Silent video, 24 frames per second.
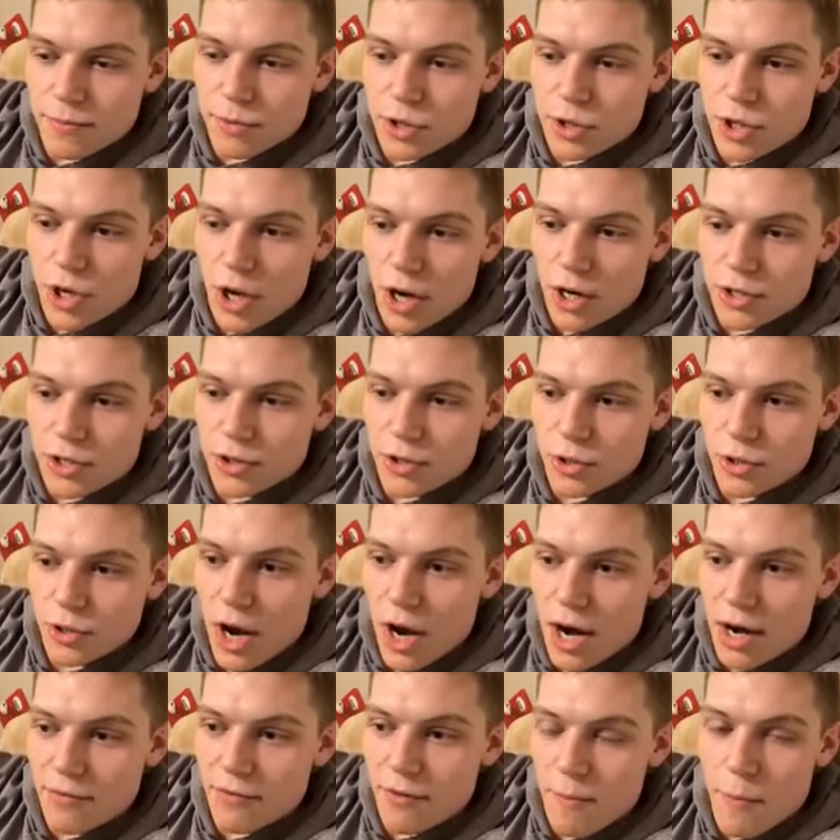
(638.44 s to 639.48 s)
talk to a
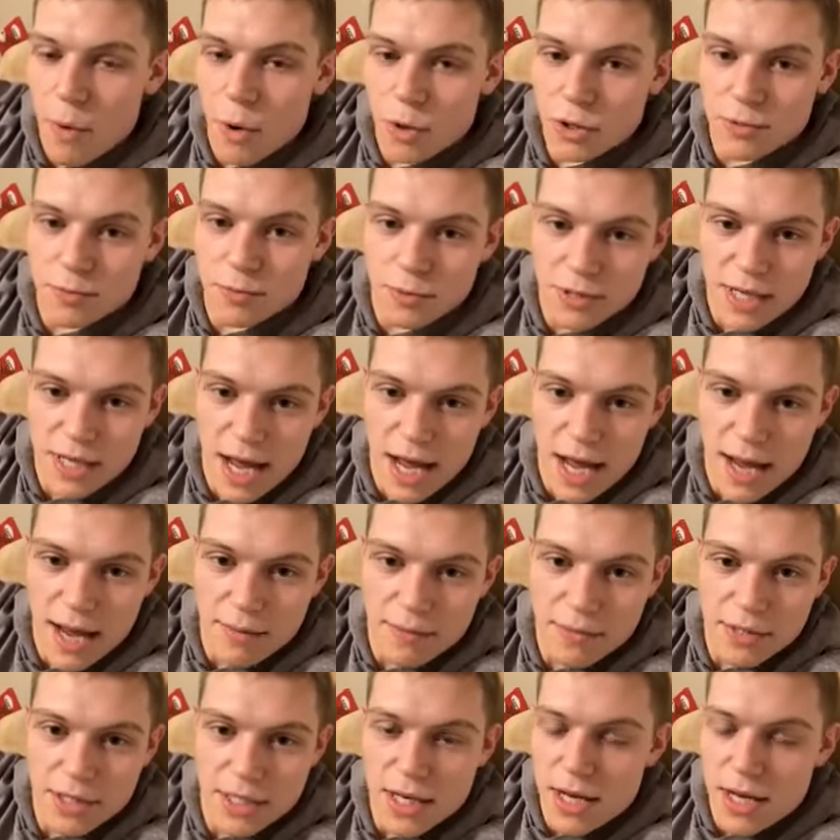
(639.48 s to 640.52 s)
lot of them multiple
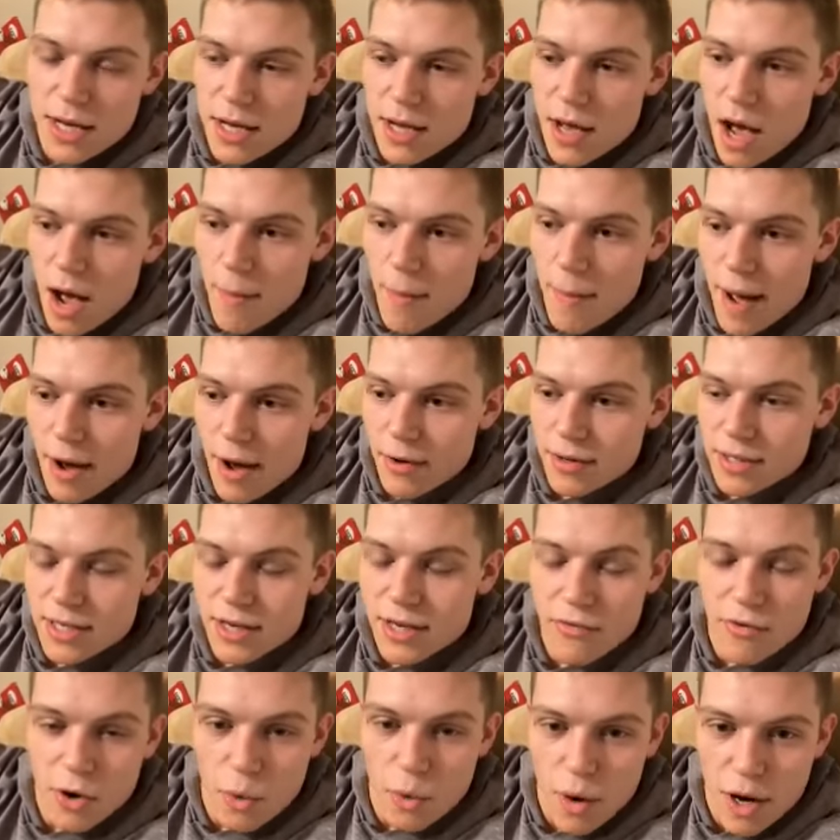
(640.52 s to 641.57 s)
times about
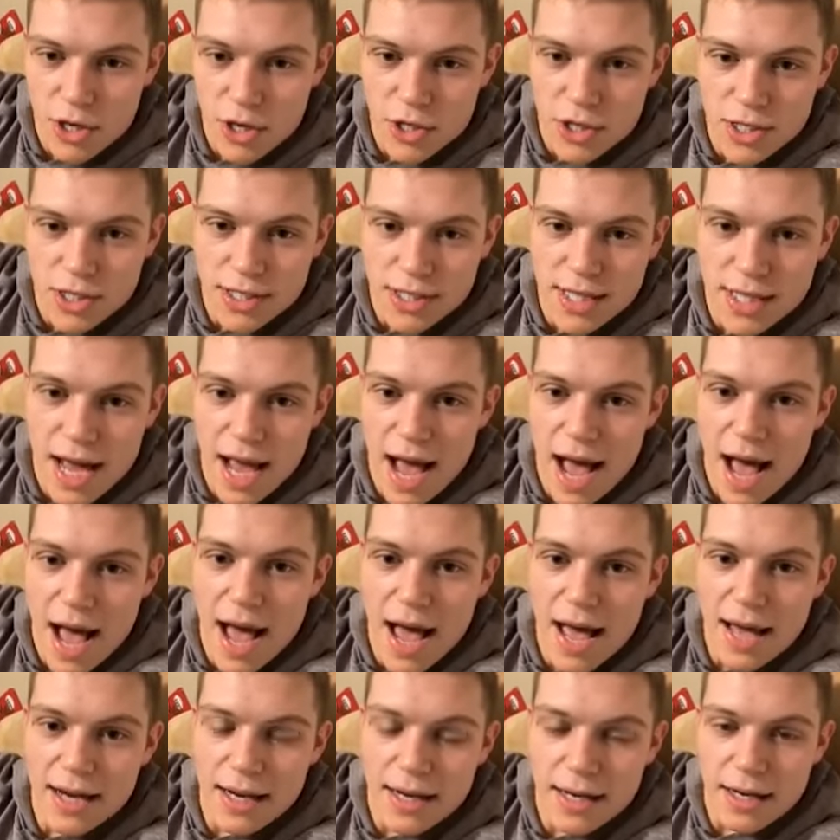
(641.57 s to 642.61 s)
different questions they
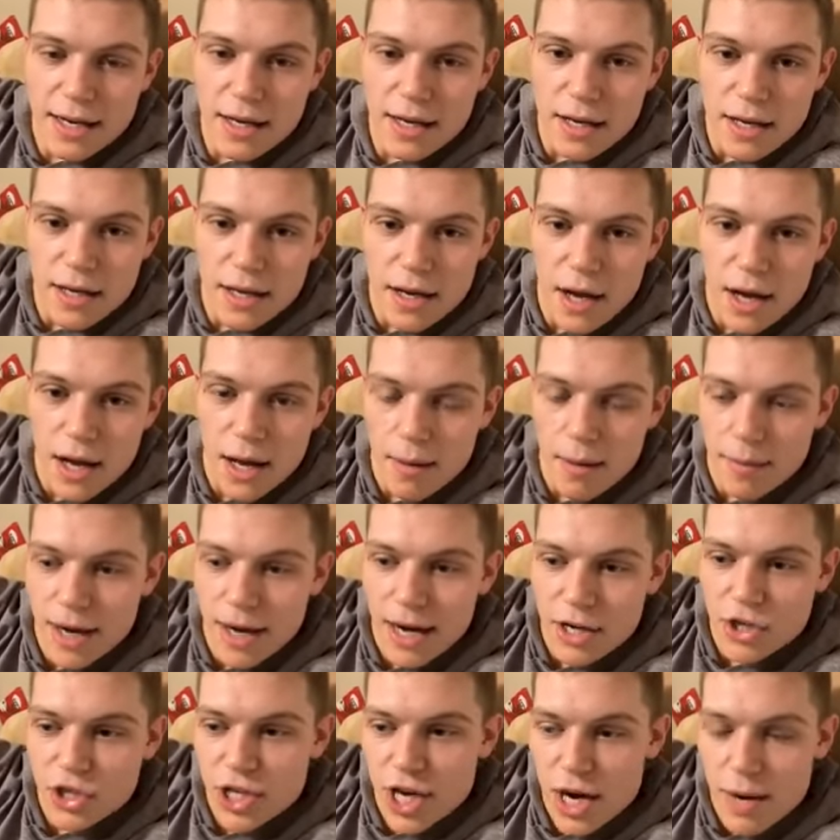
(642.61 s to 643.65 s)
had and kind
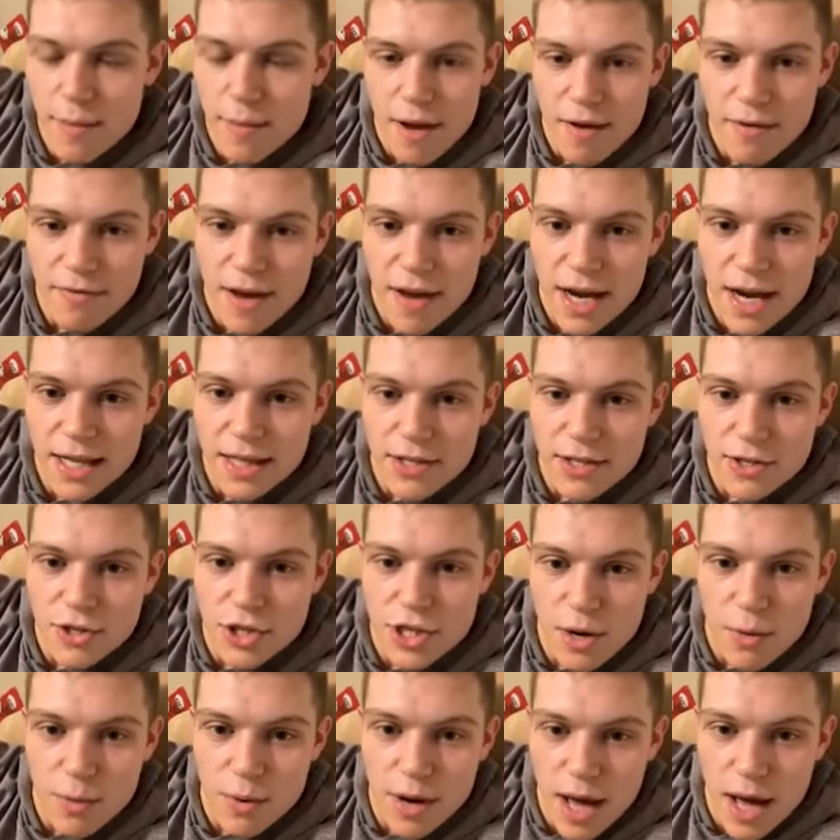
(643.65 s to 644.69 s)
of share my faith and
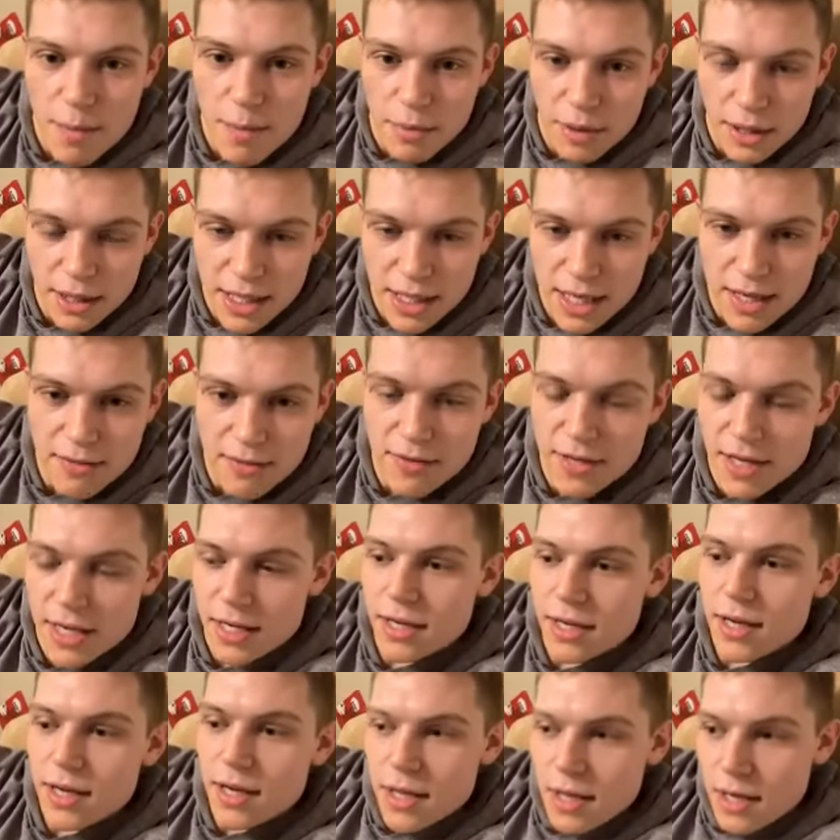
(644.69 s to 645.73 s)
share what I believed and